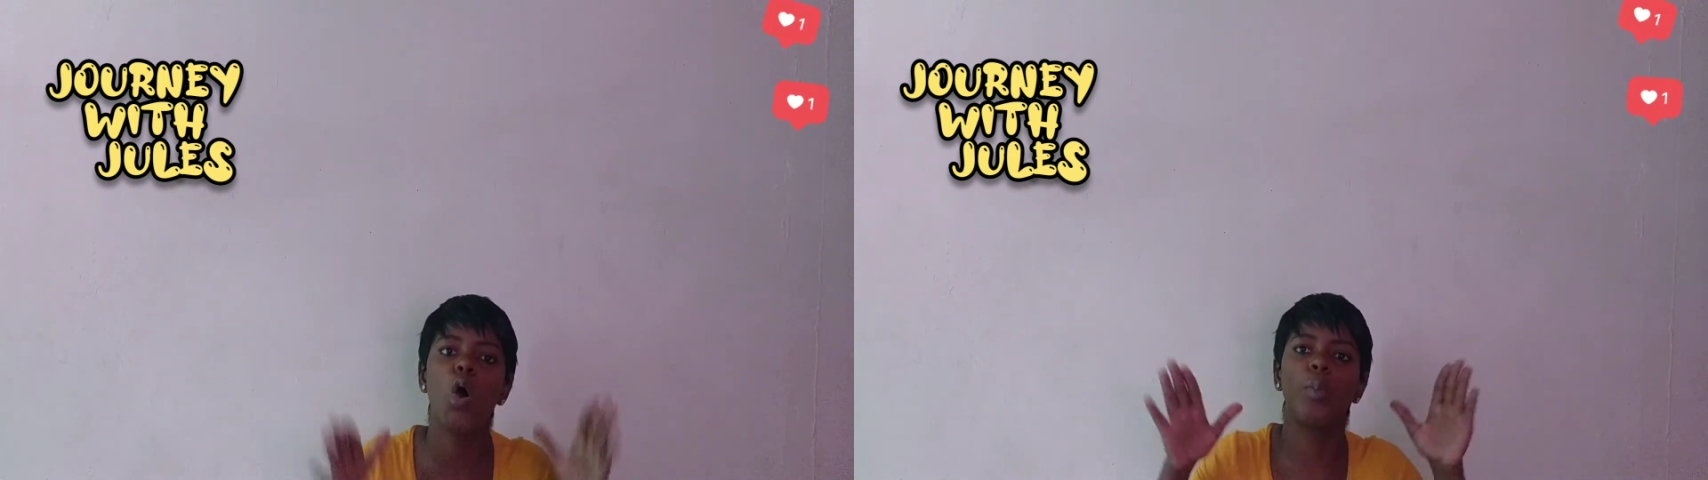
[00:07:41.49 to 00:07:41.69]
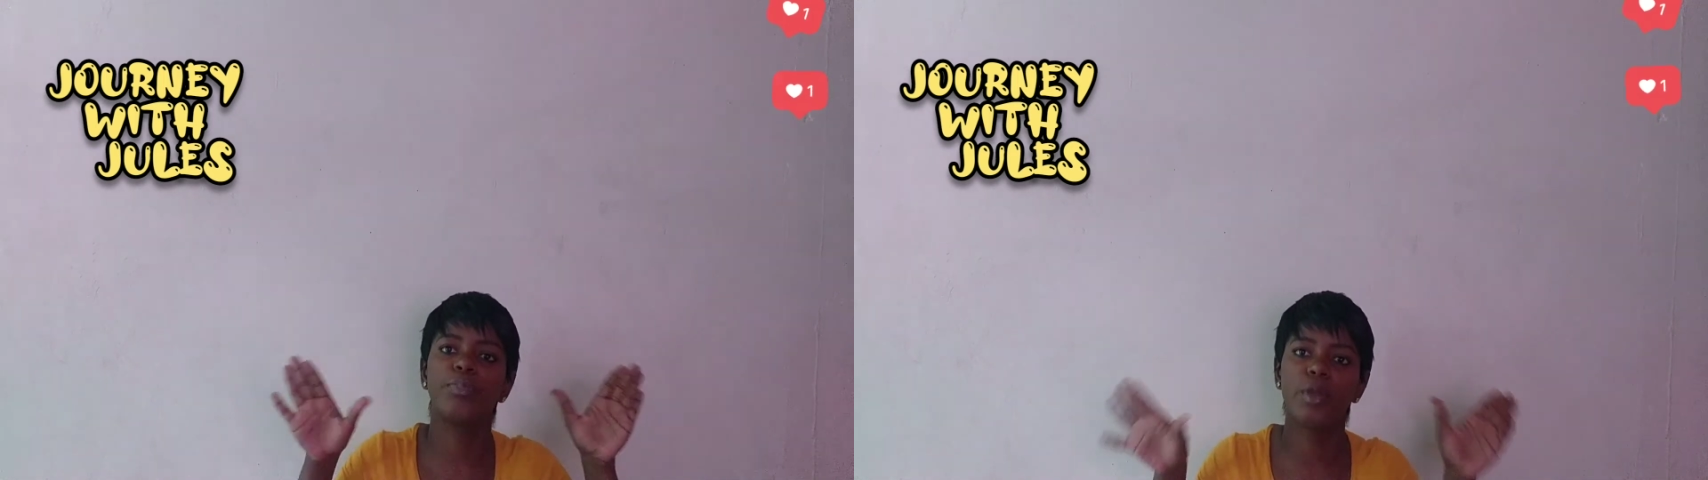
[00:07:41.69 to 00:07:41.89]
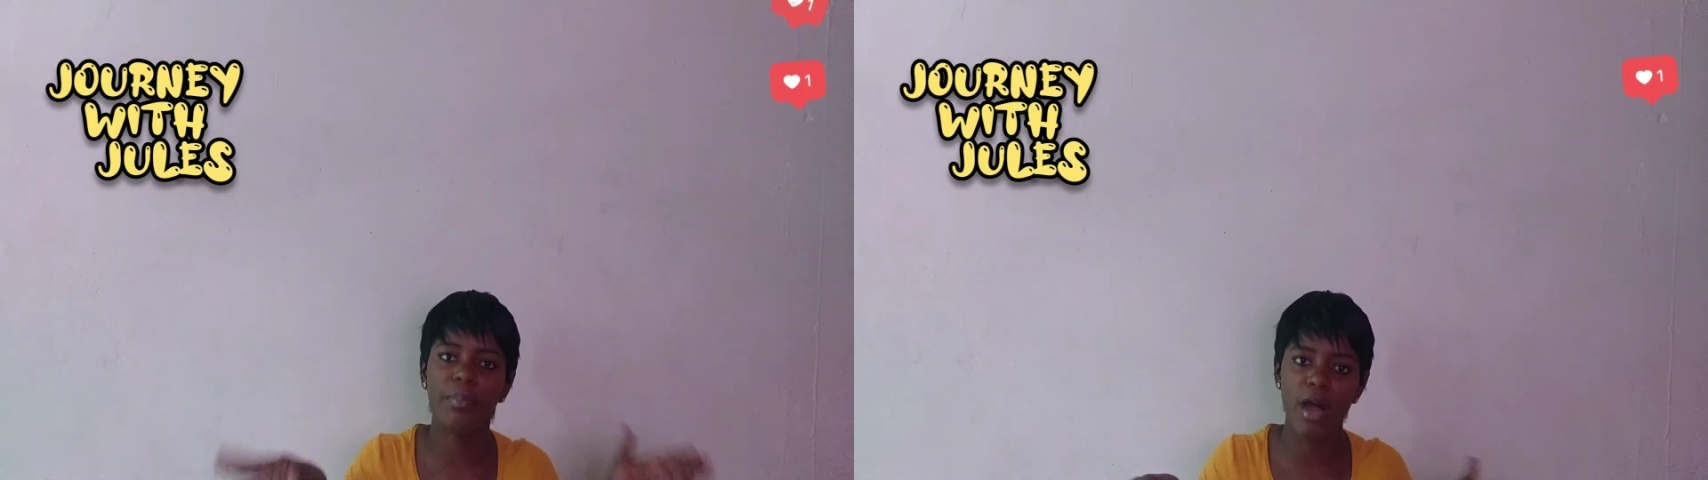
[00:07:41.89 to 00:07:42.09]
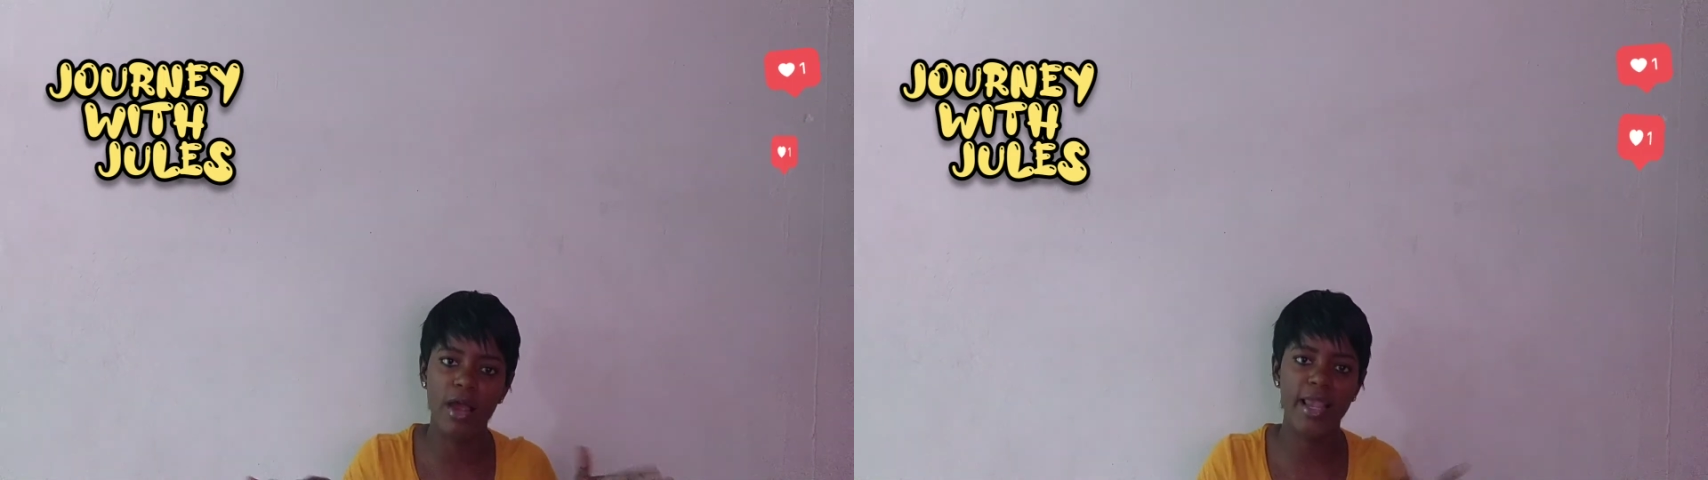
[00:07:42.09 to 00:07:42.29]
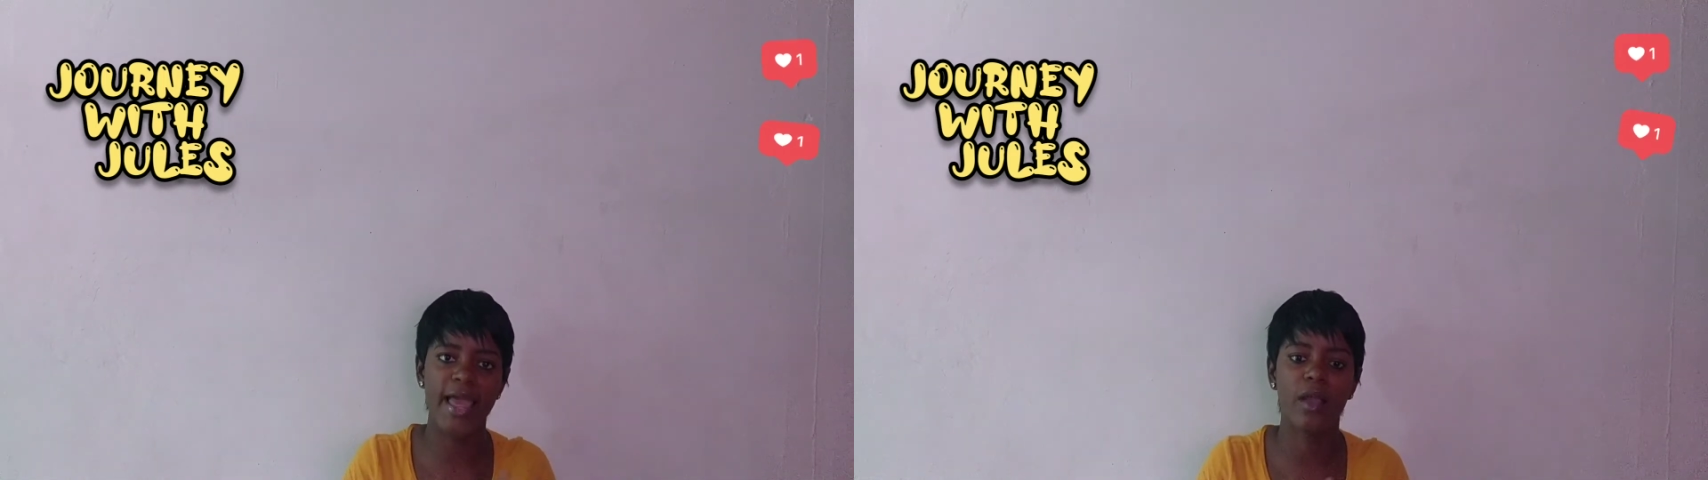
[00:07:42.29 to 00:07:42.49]
up to
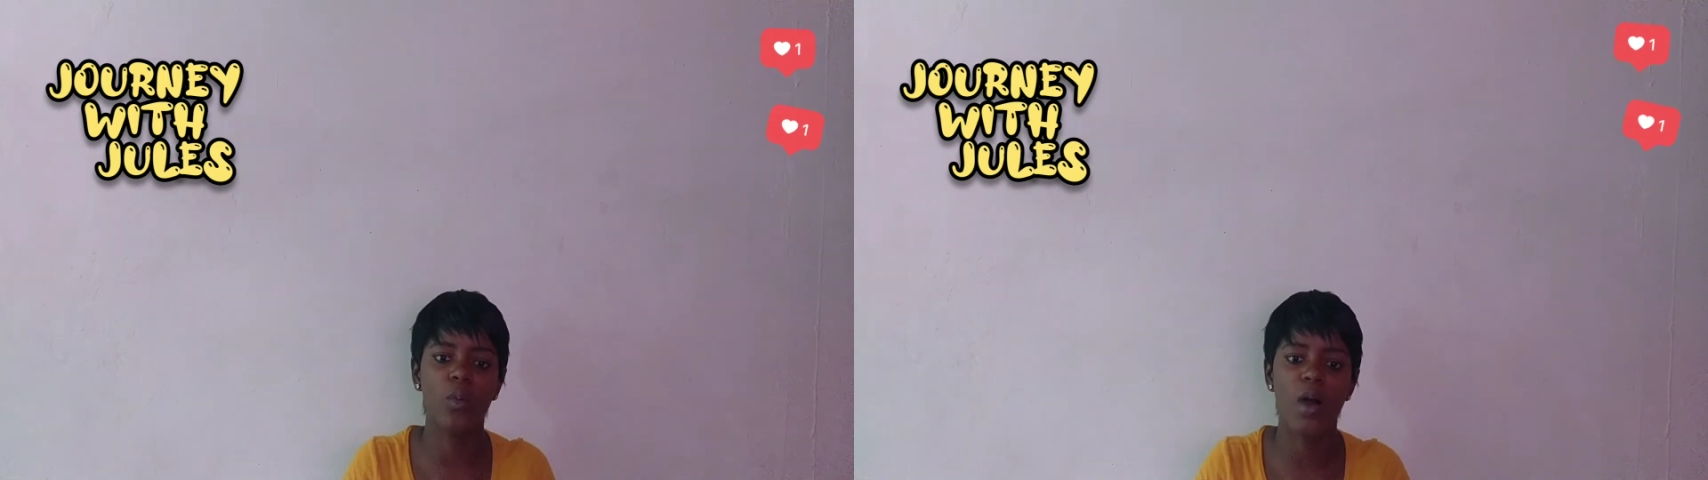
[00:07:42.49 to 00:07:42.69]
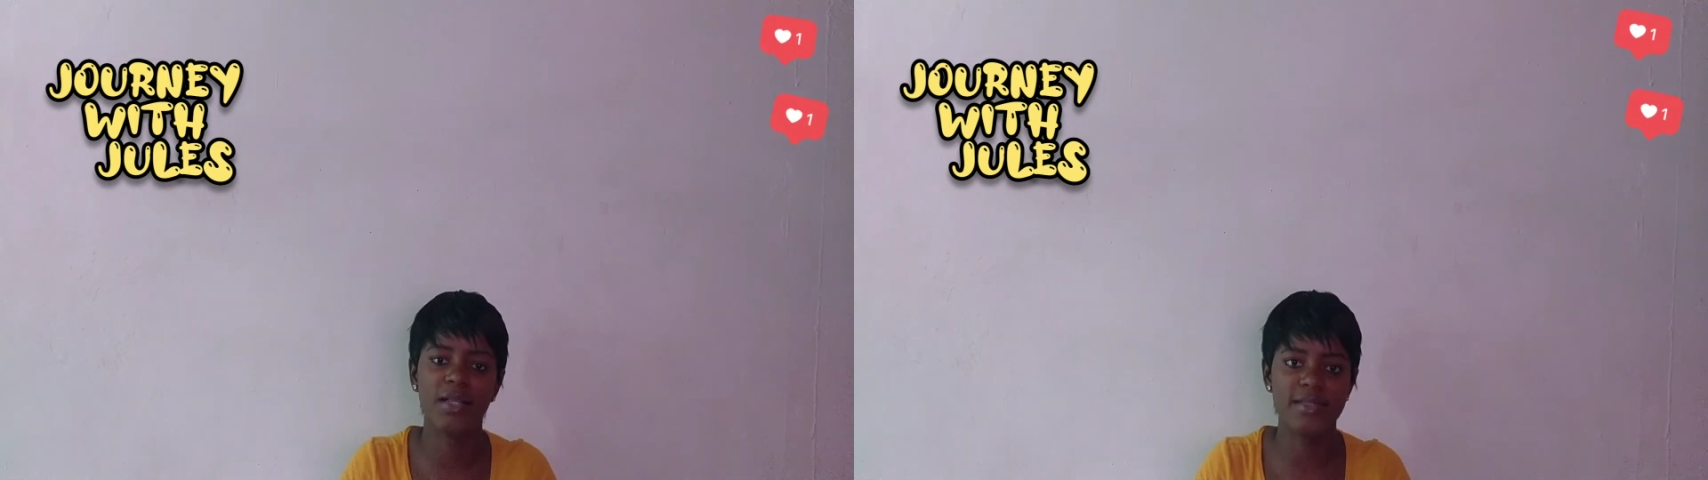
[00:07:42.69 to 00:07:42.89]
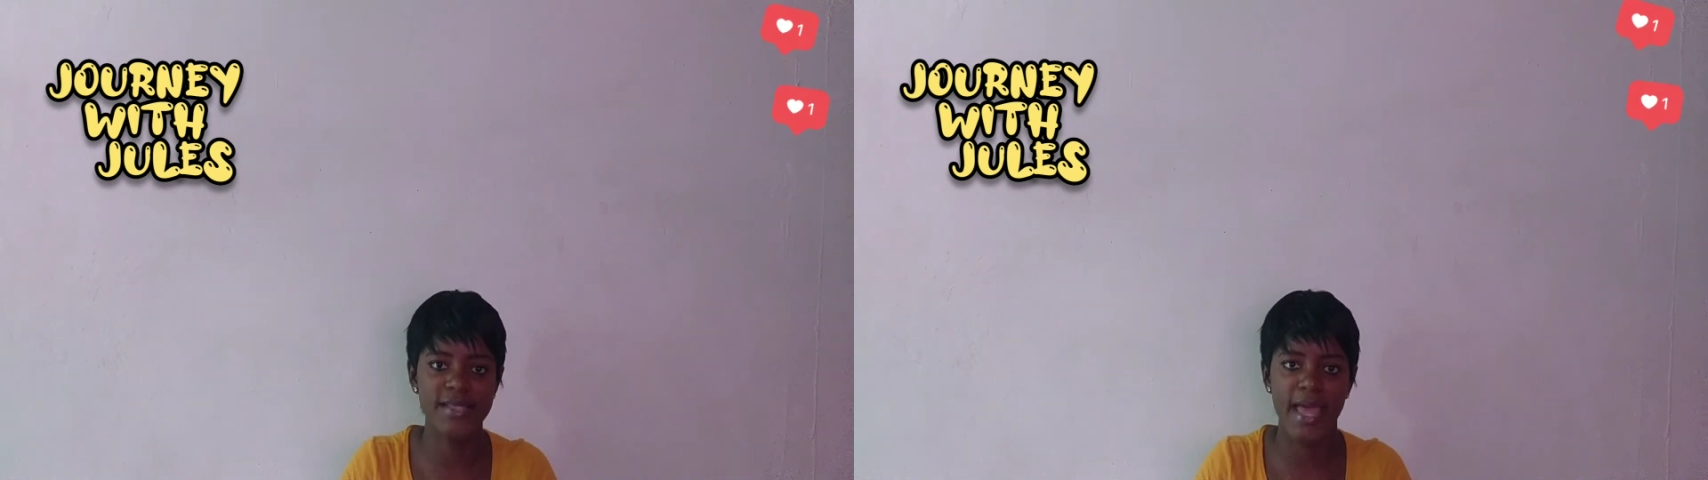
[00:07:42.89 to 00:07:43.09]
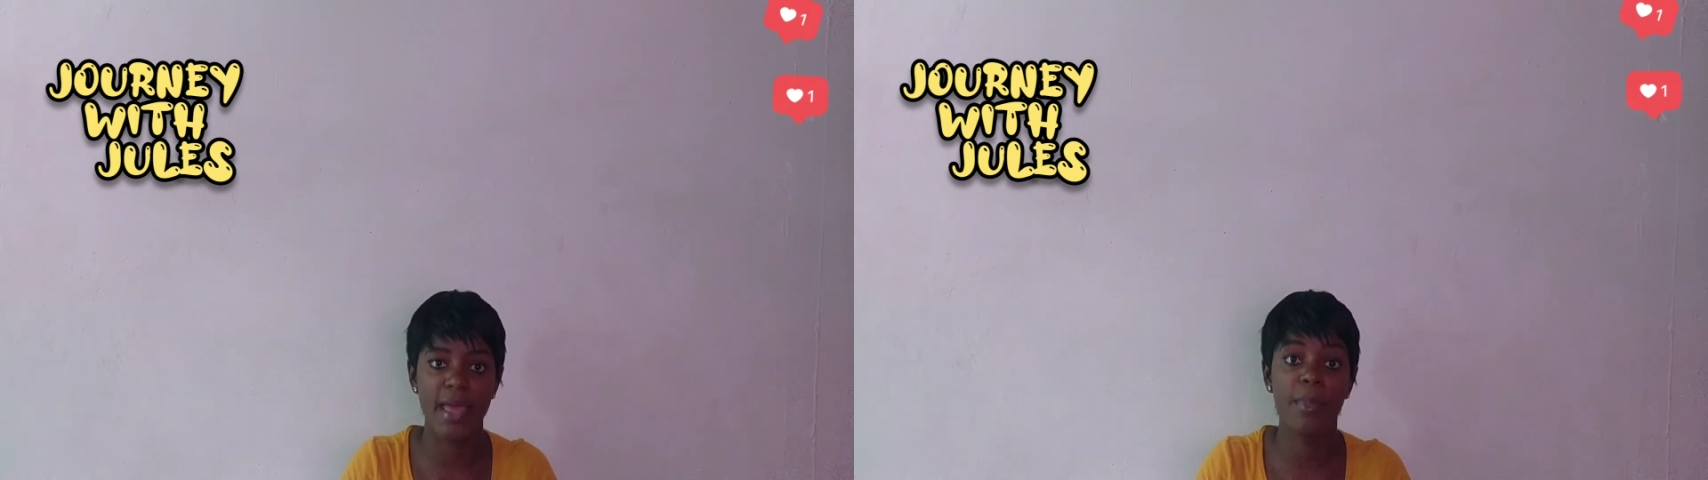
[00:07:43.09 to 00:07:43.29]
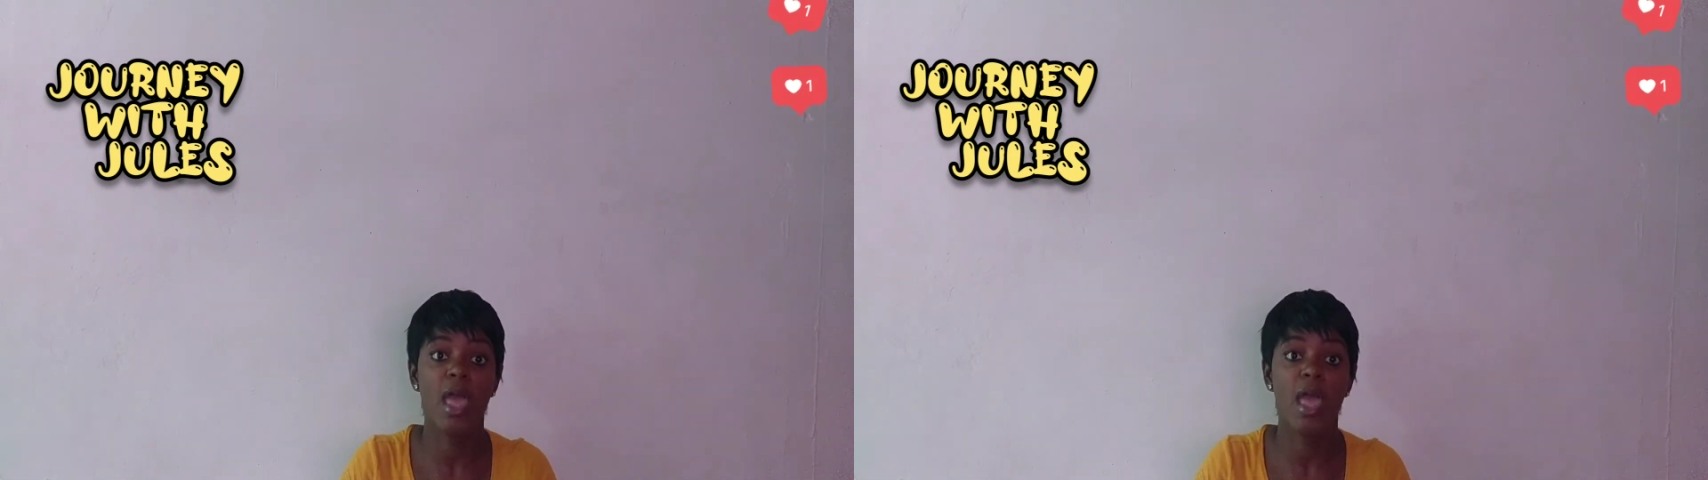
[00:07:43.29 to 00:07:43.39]
par like one time.